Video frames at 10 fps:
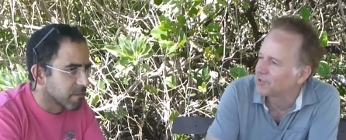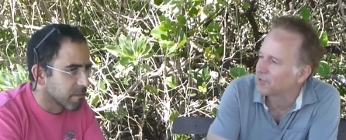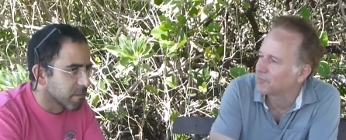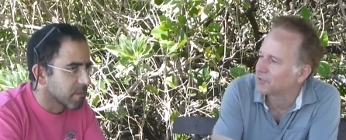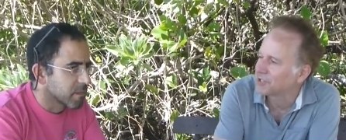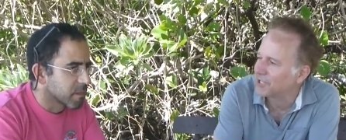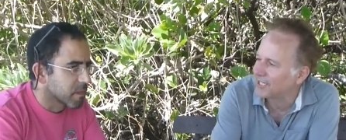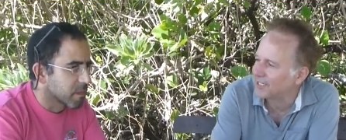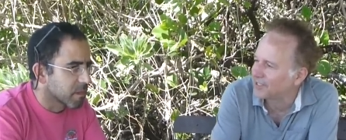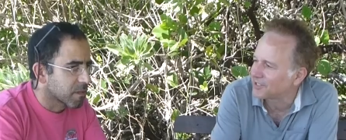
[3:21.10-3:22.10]
Speaker 1: for global
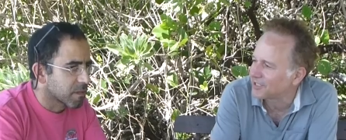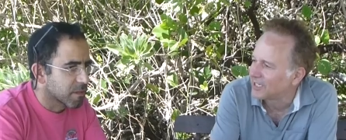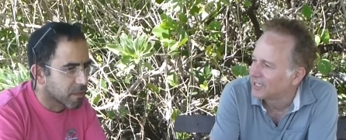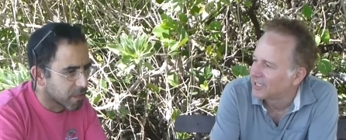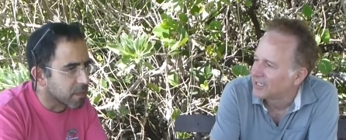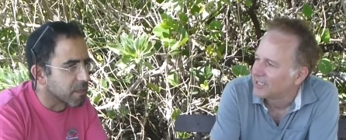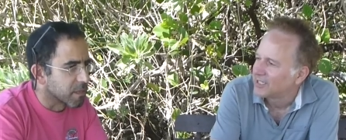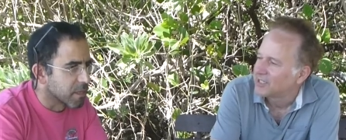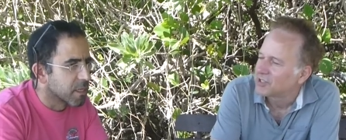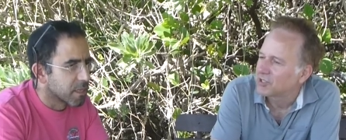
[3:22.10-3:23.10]
change. Yeah.
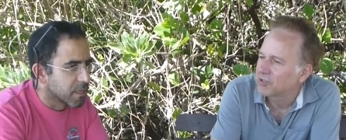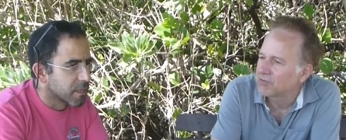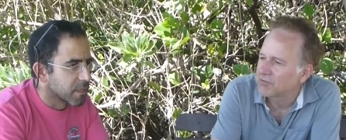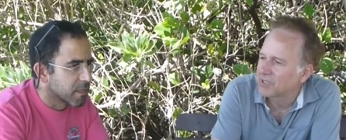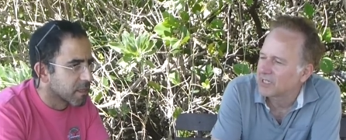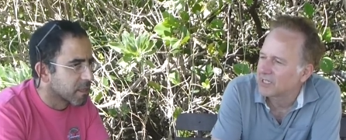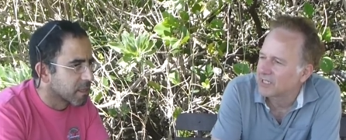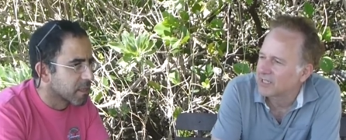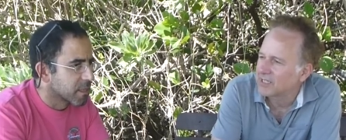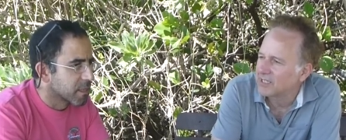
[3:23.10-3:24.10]
So
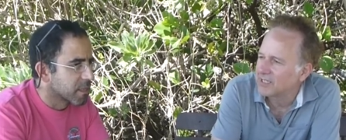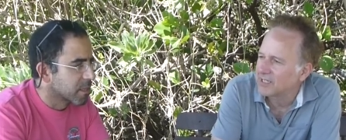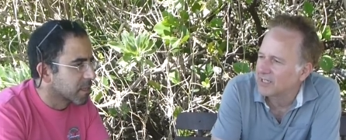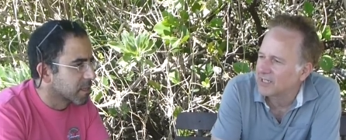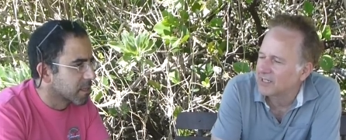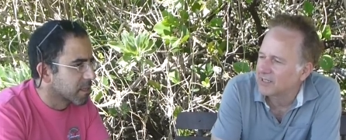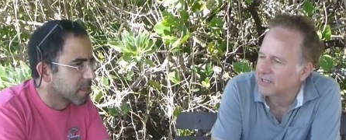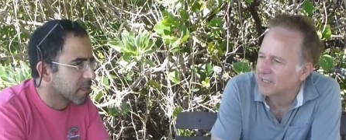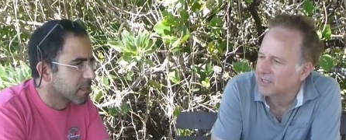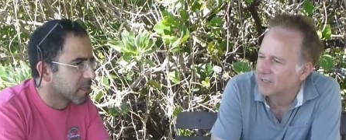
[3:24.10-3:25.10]
the
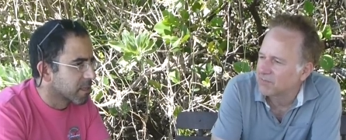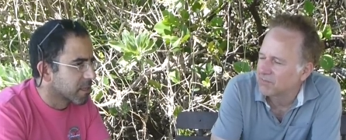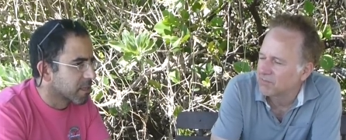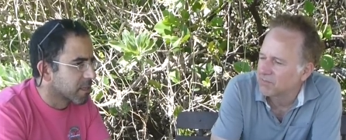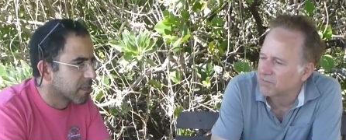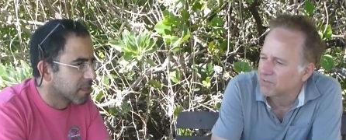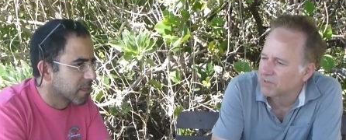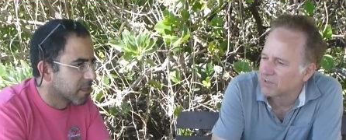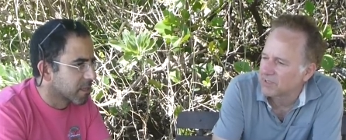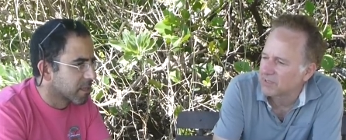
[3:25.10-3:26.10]
uh,
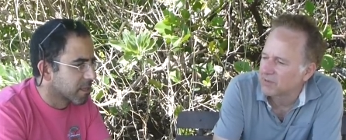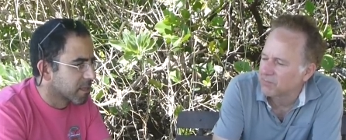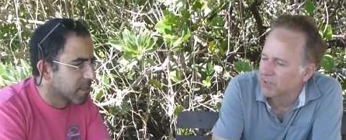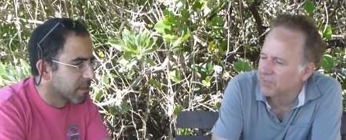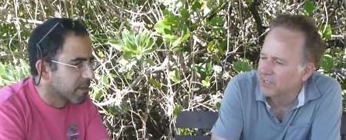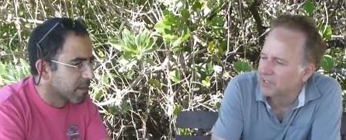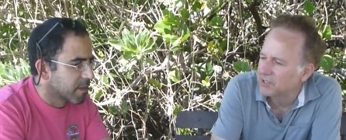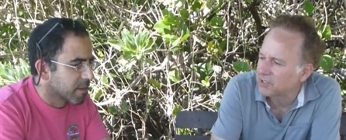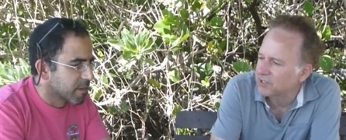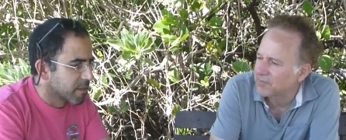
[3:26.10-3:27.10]
one big
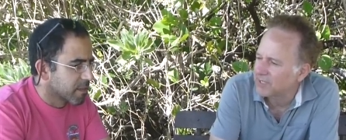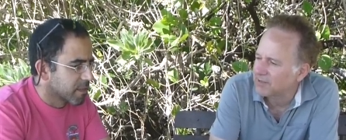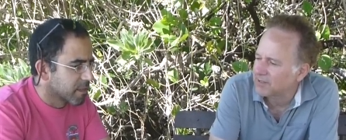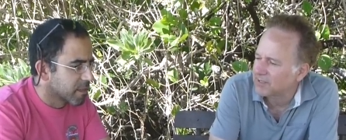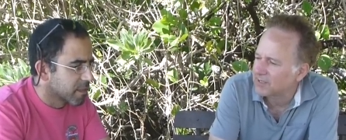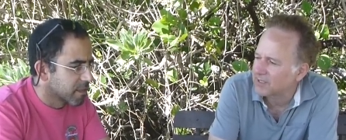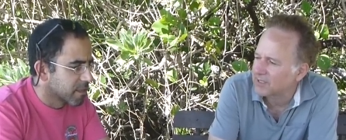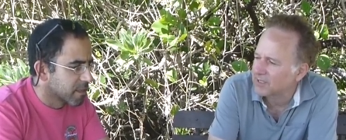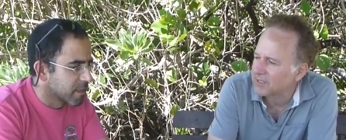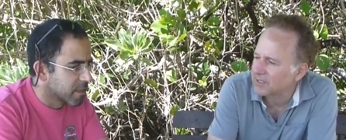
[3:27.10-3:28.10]
concern about
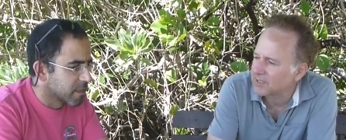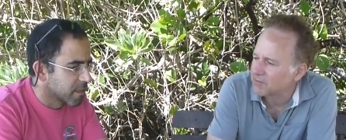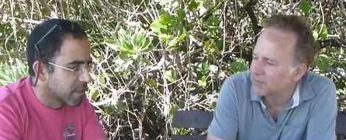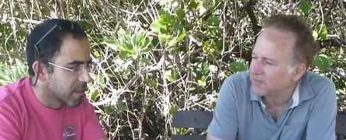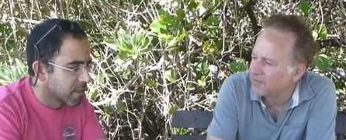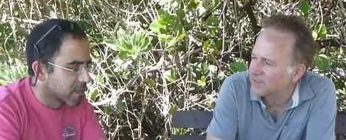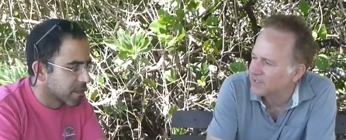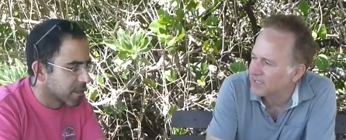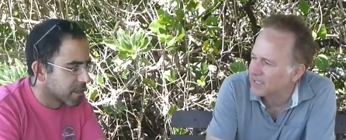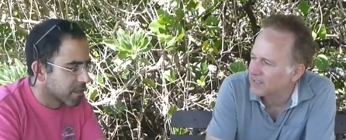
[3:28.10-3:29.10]
uh, this reef
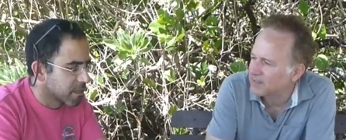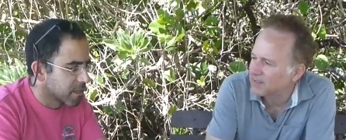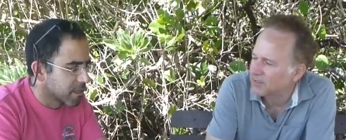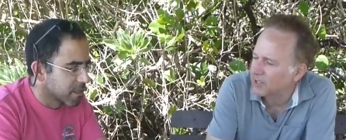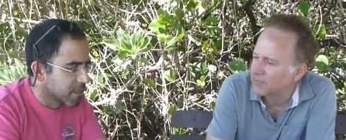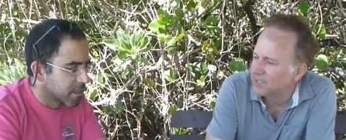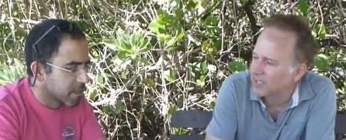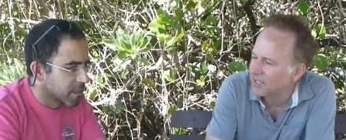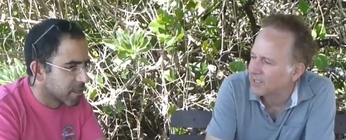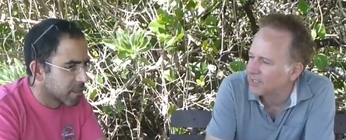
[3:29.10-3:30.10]
is that carbon
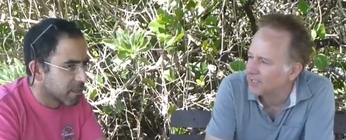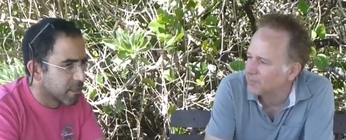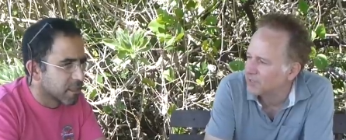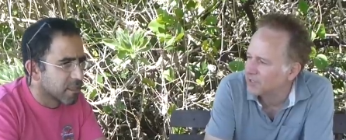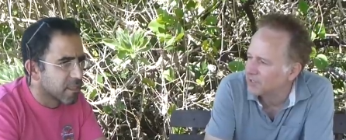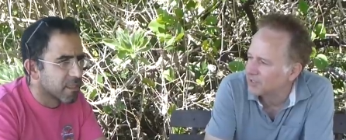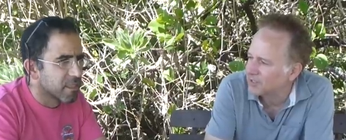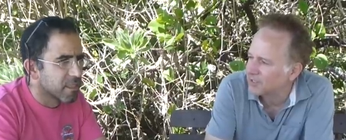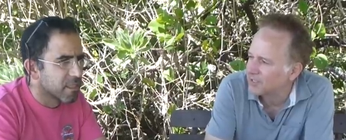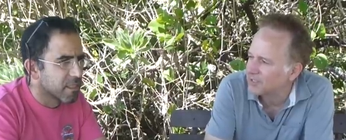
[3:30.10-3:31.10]
dioxide emissions
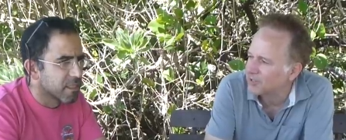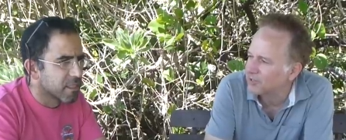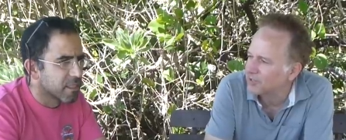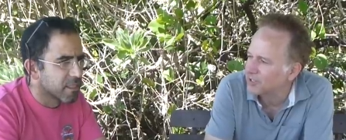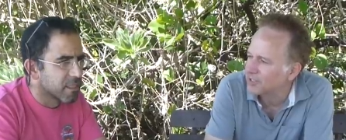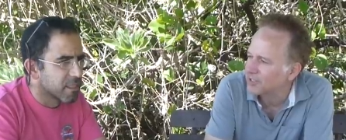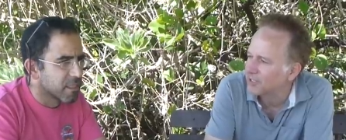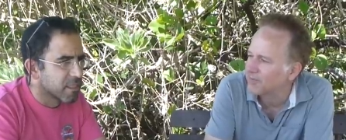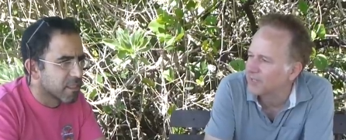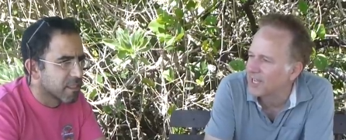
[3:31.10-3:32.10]
is leading to ocean
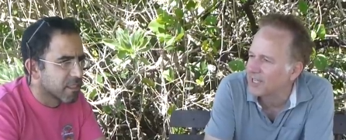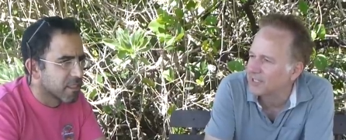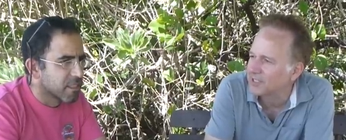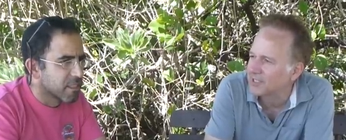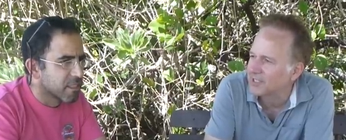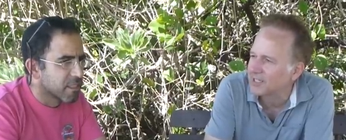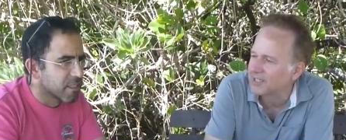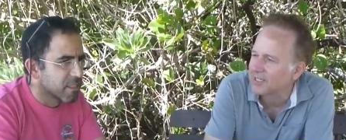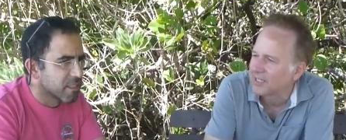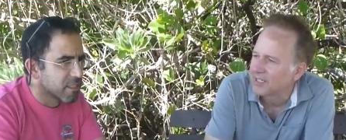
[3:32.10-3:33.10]
acidification
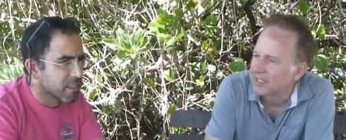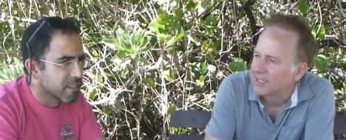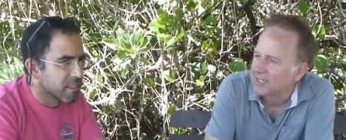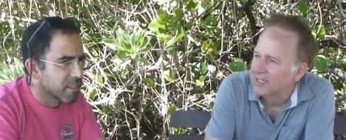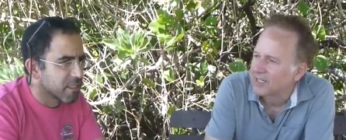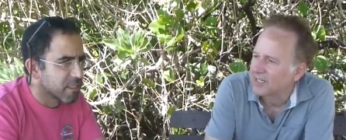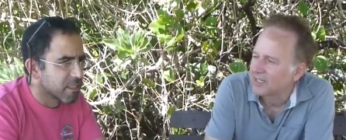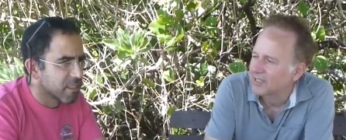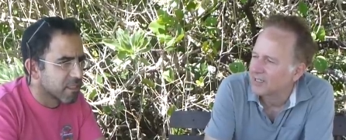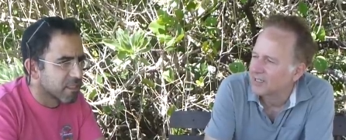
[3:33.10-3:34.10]
and uh,